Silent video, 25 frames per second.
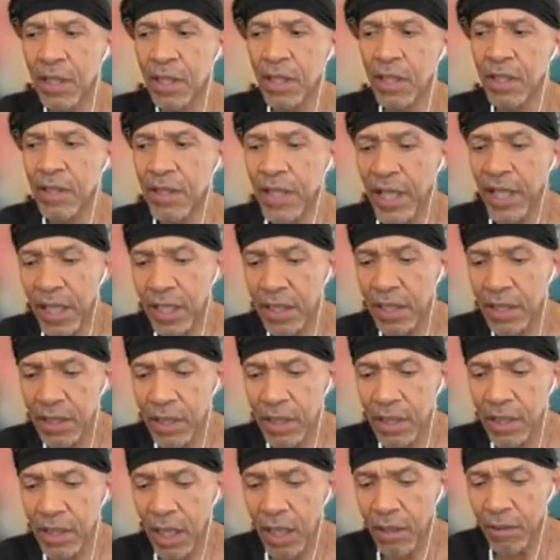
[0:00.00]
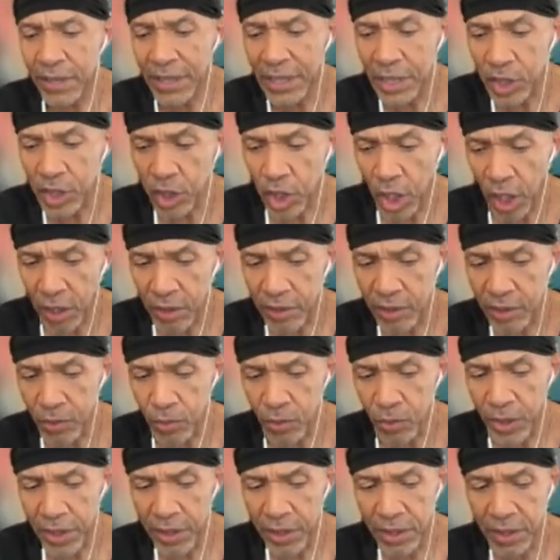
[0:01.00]
that are in touch
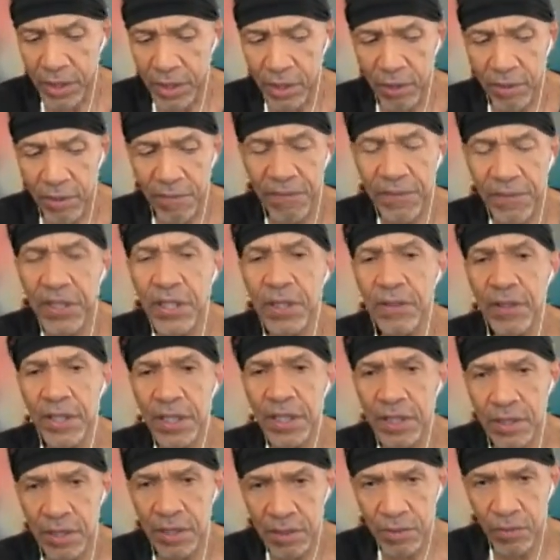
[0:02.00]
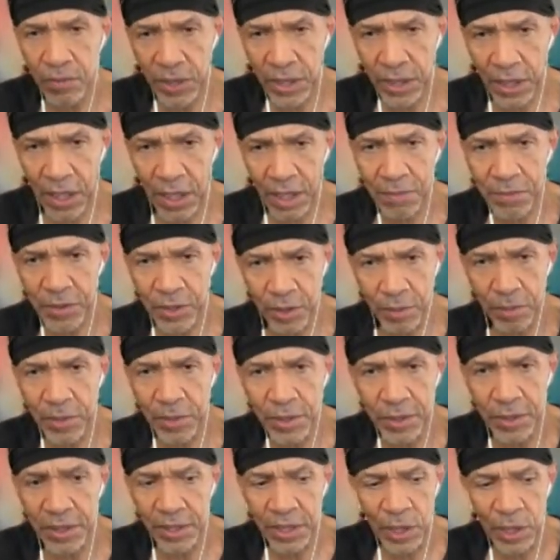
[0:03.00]
with their feelings when it comes to
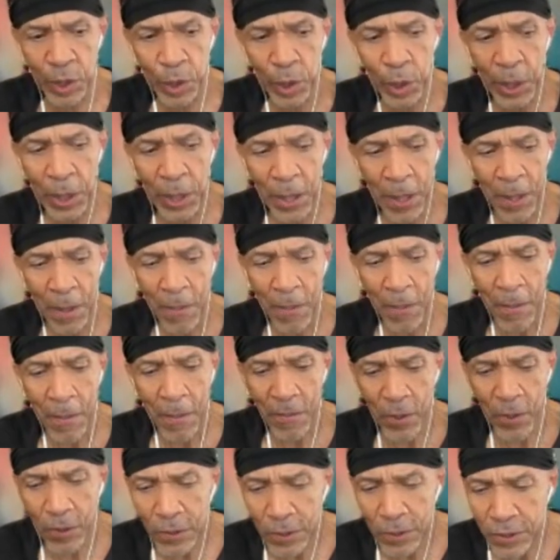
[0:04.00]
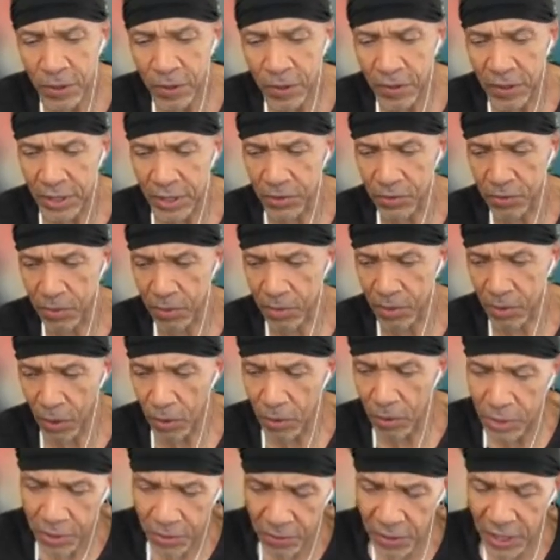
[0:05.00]
music those are
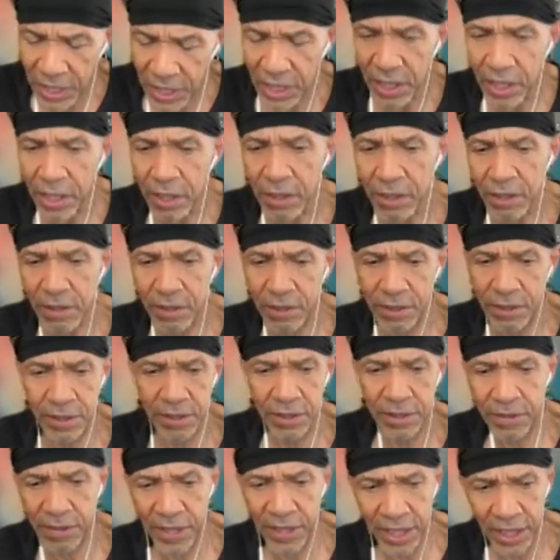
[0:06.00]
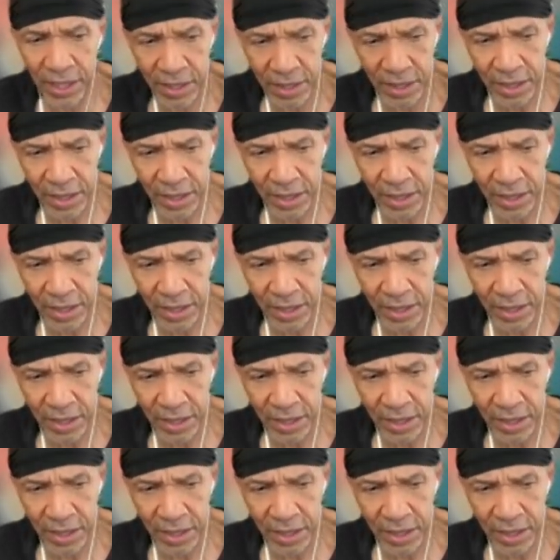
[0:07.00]
the years that